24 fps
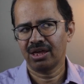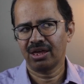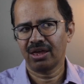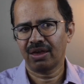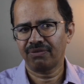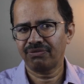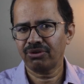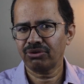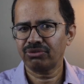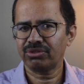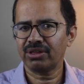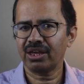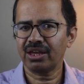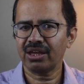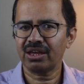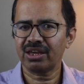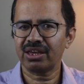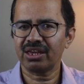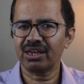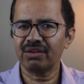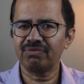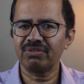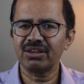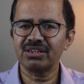If you think
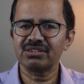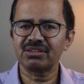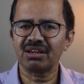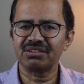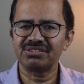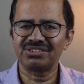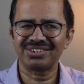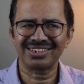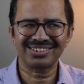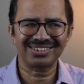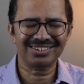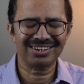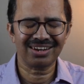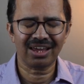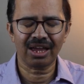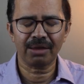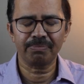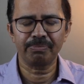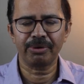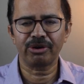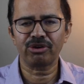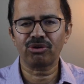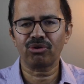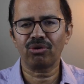EVs are just
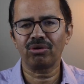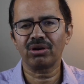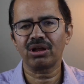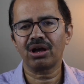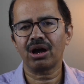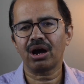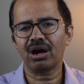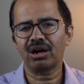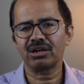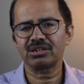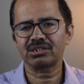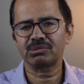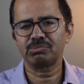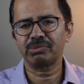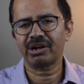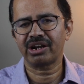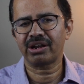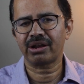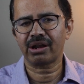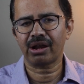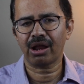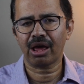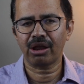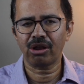like petrol cars
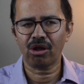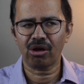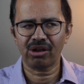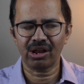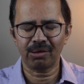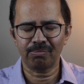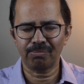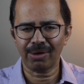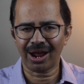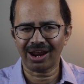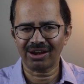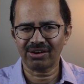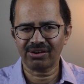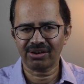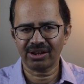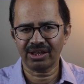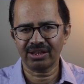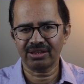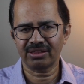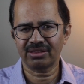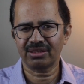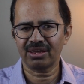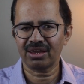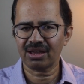but run on a
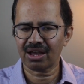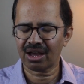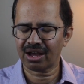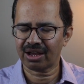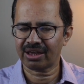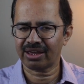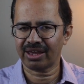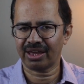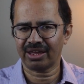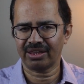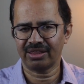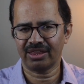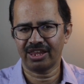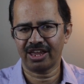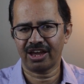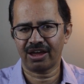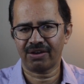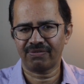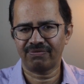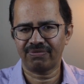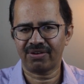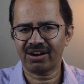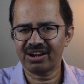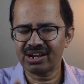battery, think again. They
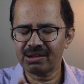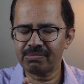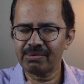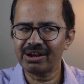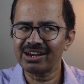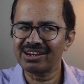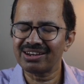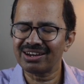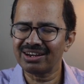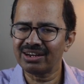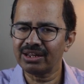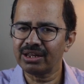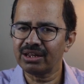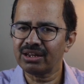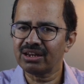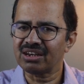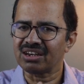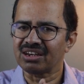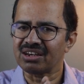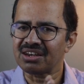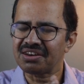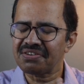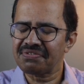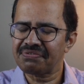are fundamentally
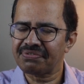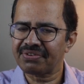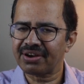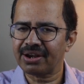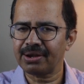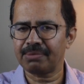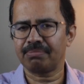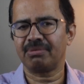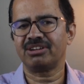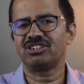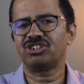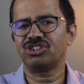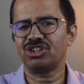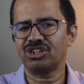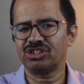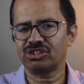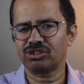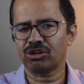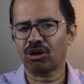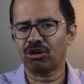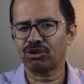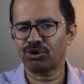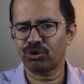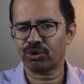different
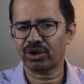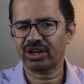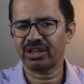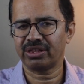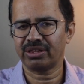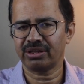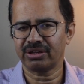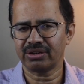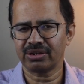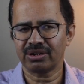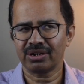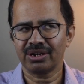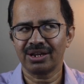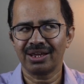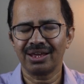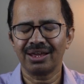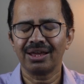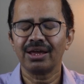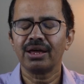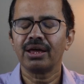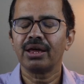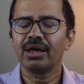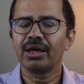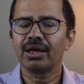machines altogether.
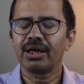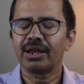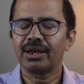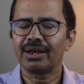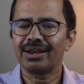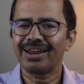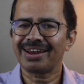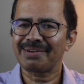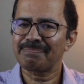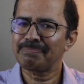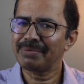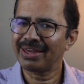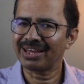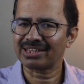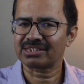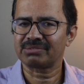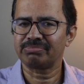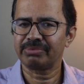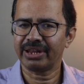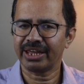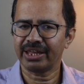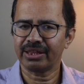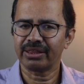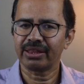Let me
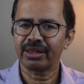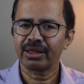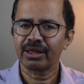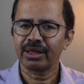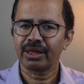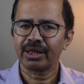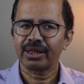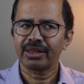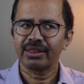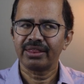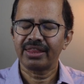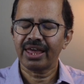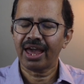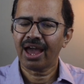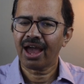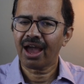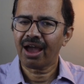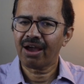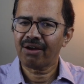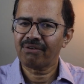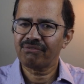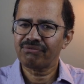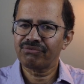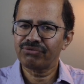explain. They
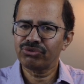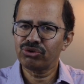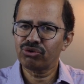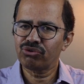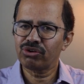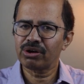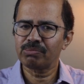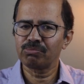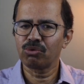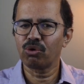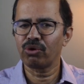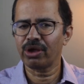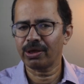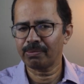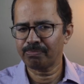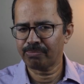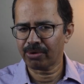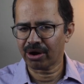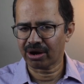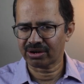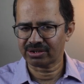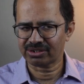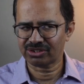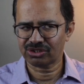have fewer moving
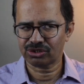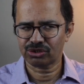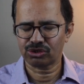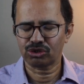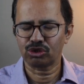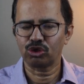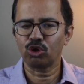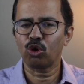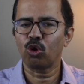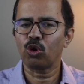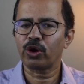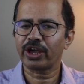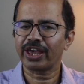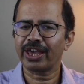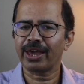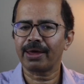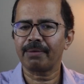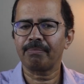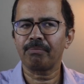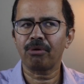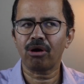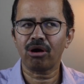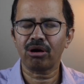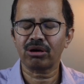parts, no
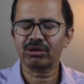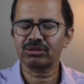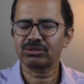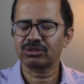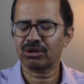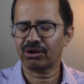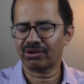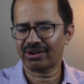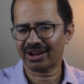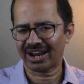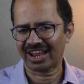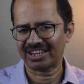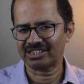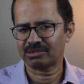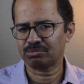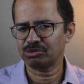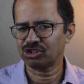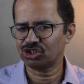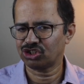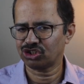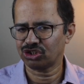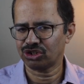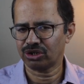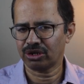gearbox or
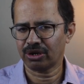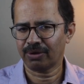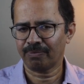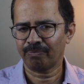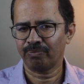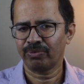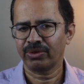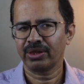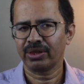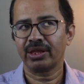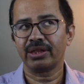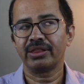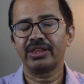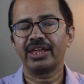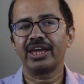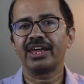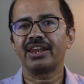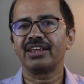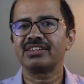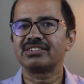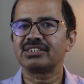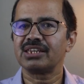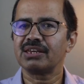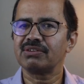transmission. They
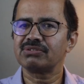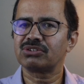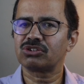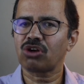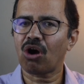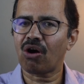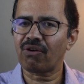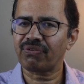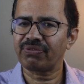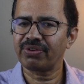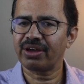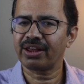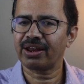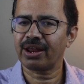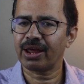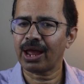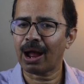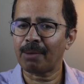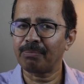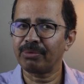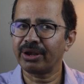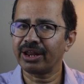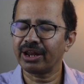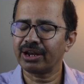receive software
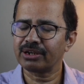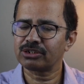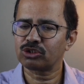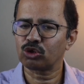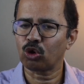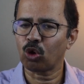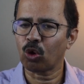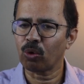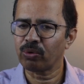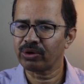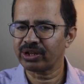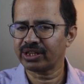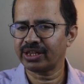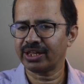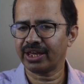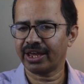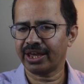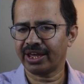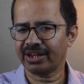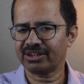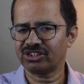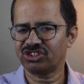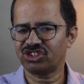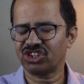updates over the
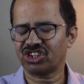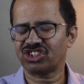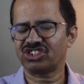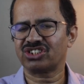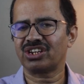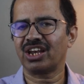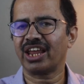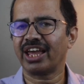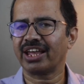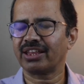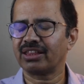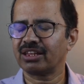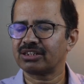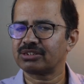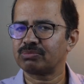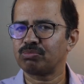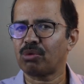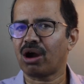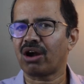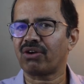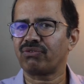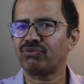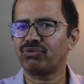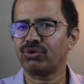air just like the
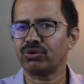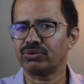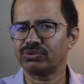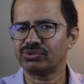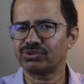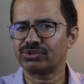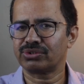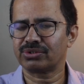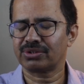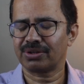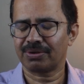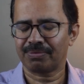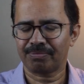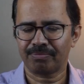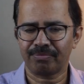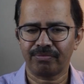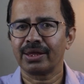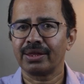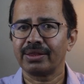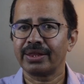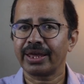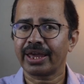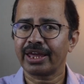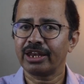smartphones.
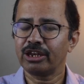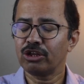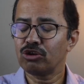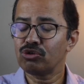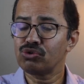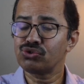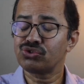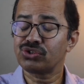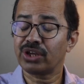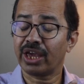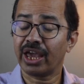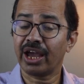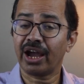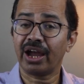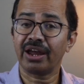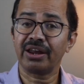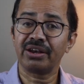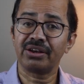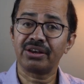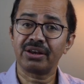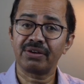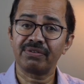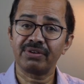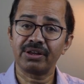They can use
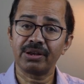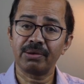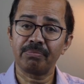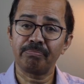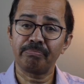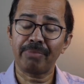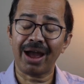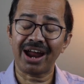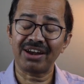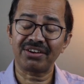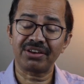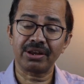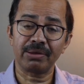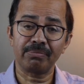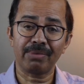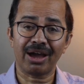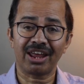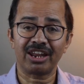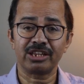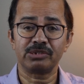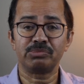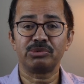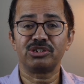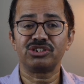AI-driven battery
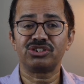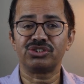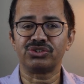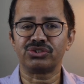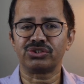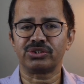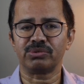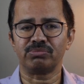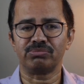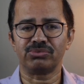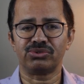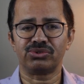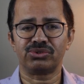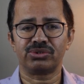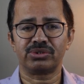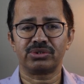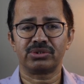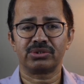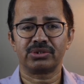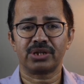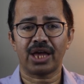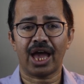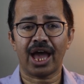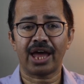management
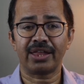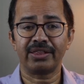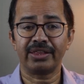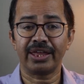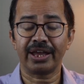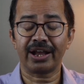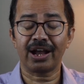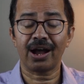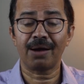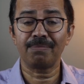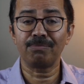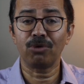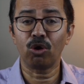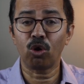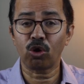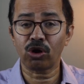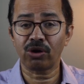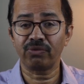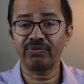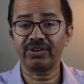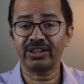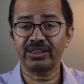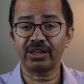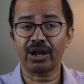systems and they come
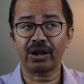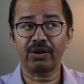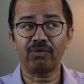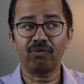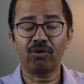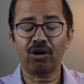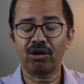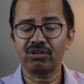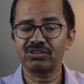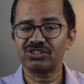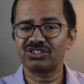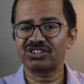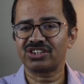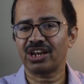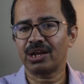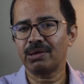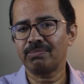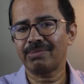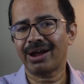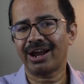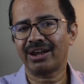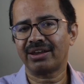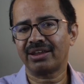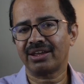loaded with advanced
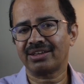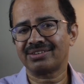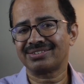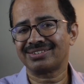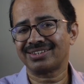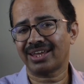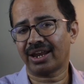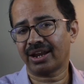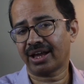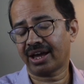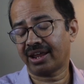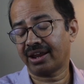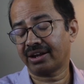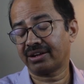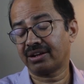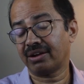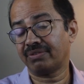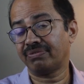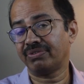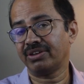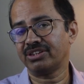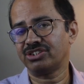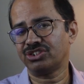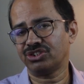telematics and
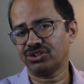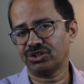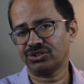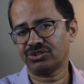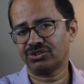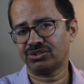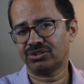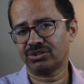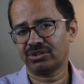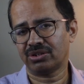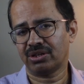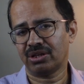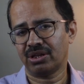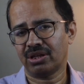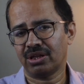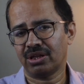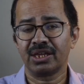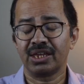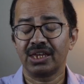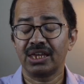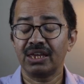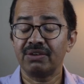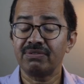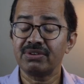connected features.
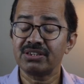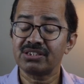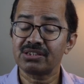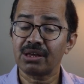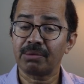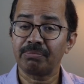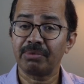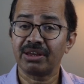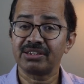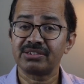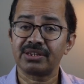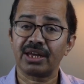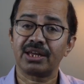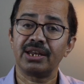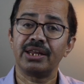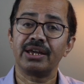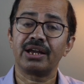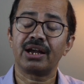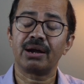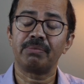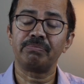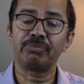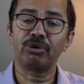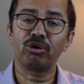EVs are
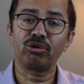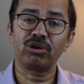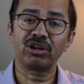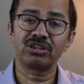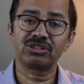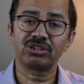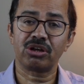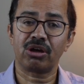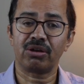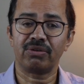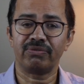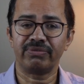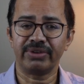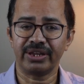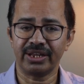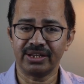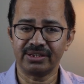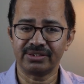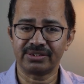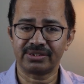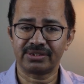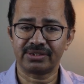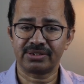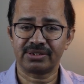basically computers on
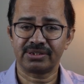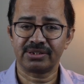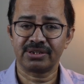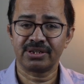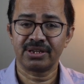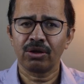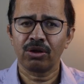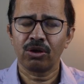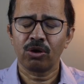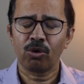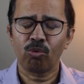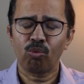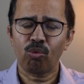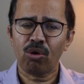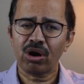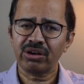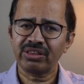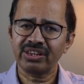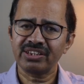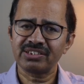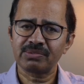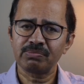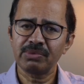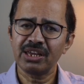wheels.
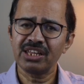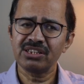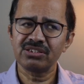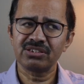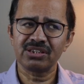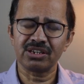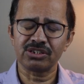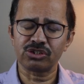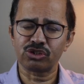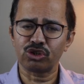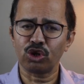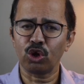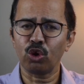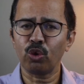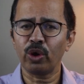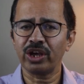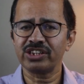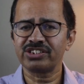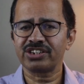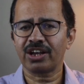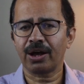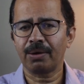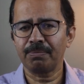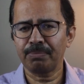What this means is new
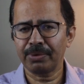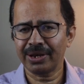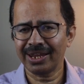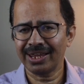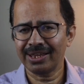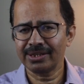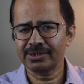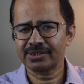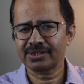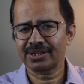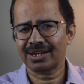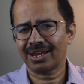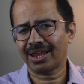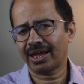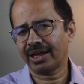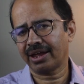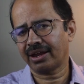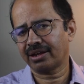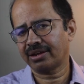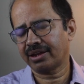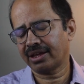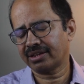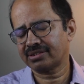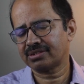age companies
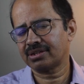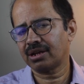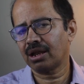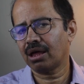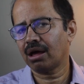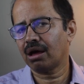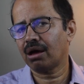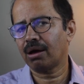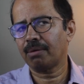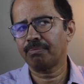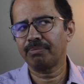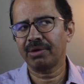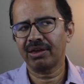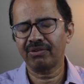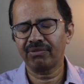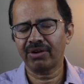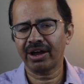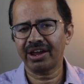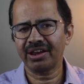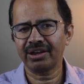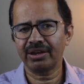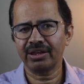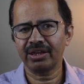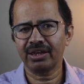like Tesla,
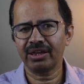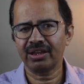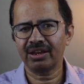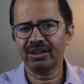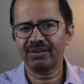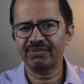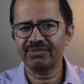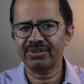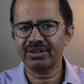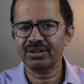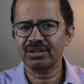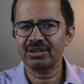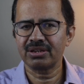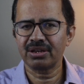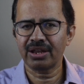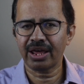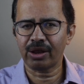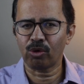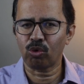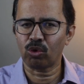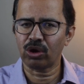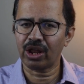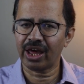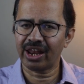BYD, Rivian
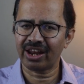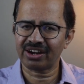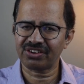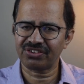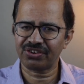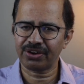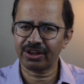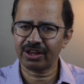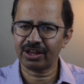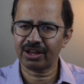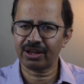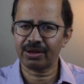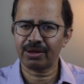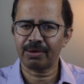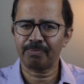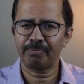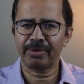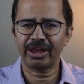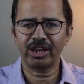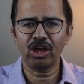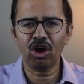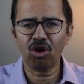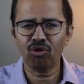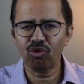and Ola Electric,
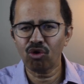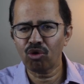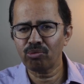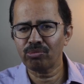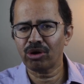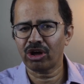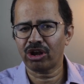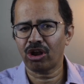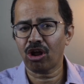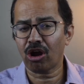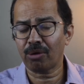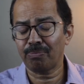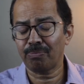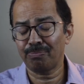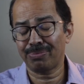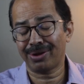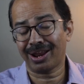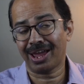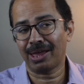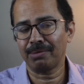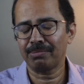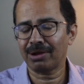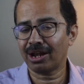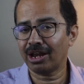many of whom are not
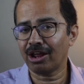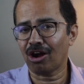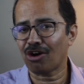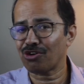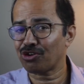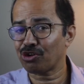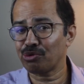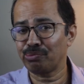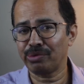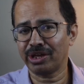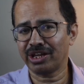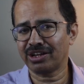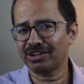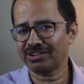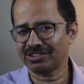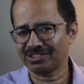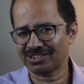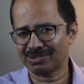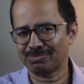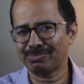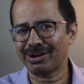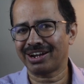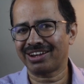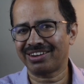primarily
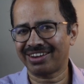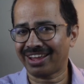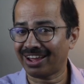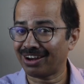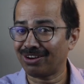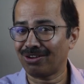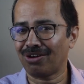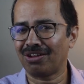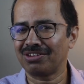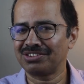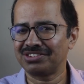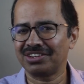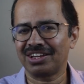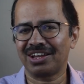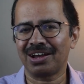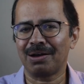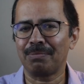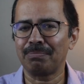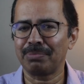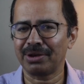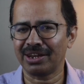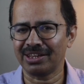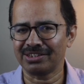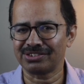automakers but technology
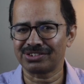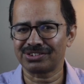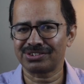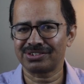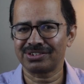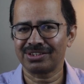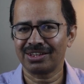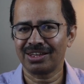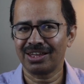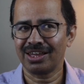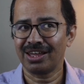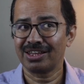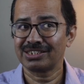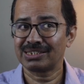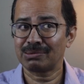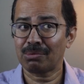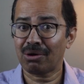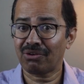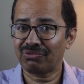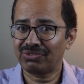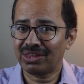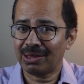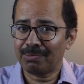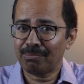companies, some of